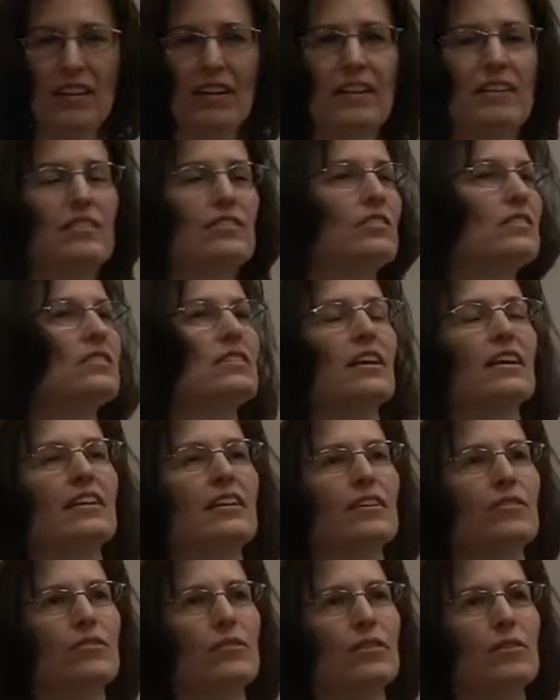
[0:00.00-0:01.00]
And she said,
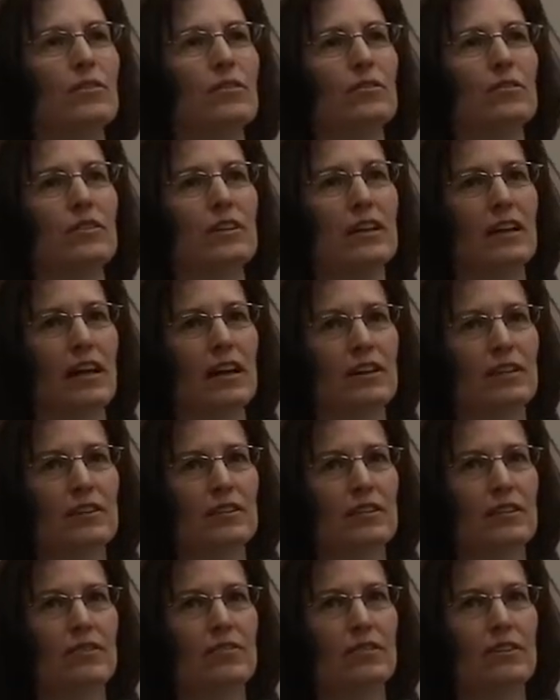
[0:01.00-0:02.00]
if
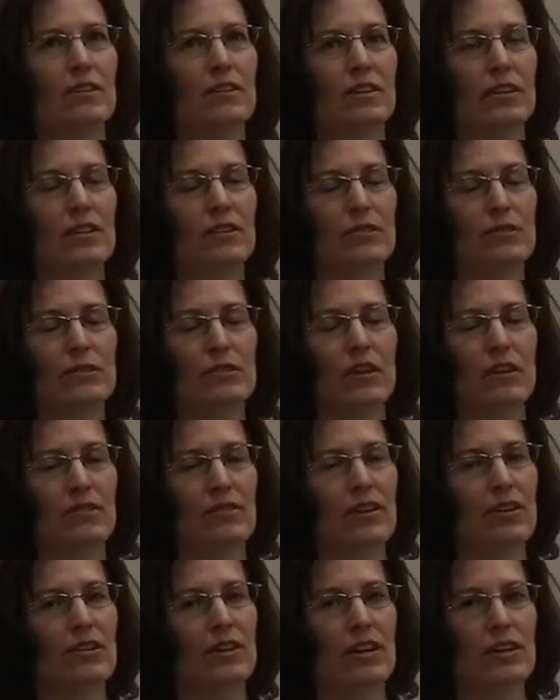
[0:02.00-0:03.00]
the leaders of
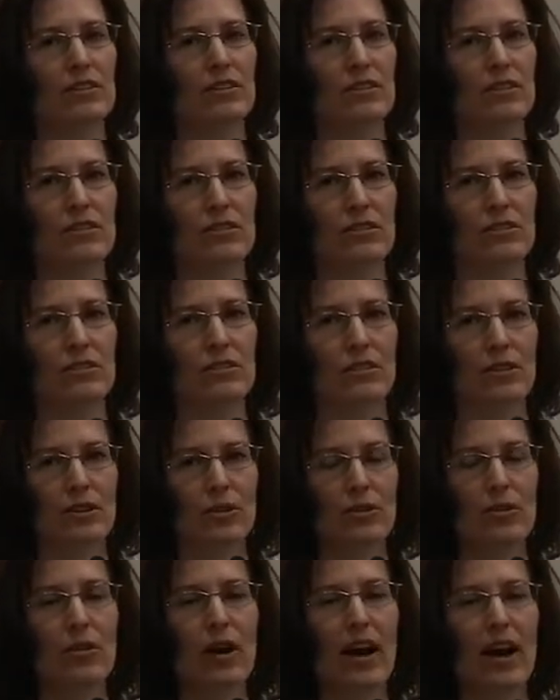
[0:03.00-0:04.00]
our nations
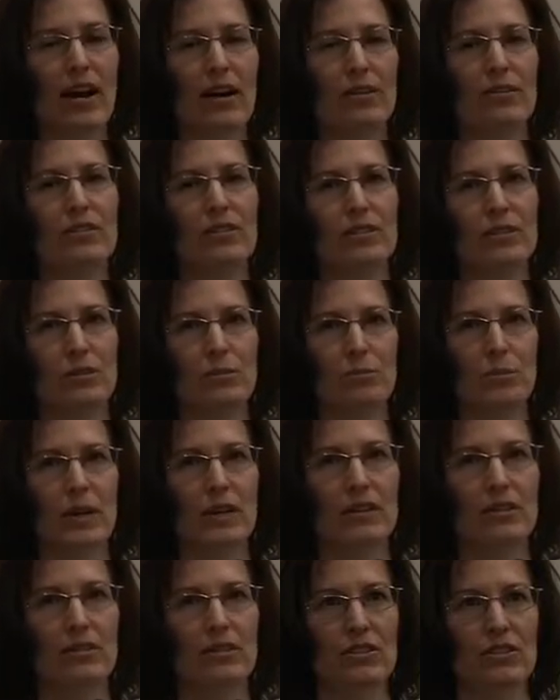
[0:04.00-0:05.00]
knew how to speak
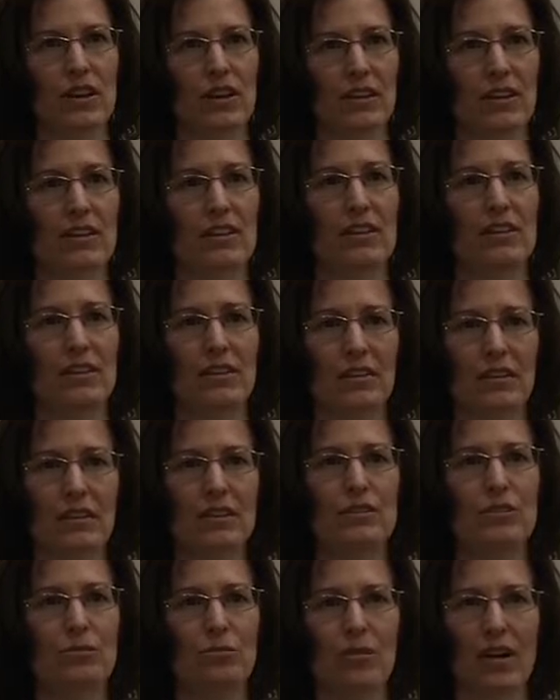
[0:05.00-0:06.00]
to each other in
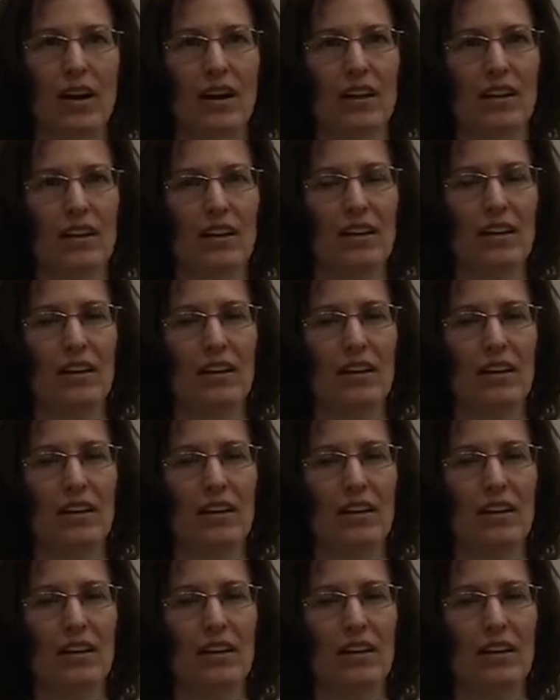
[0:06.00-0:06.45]
this way,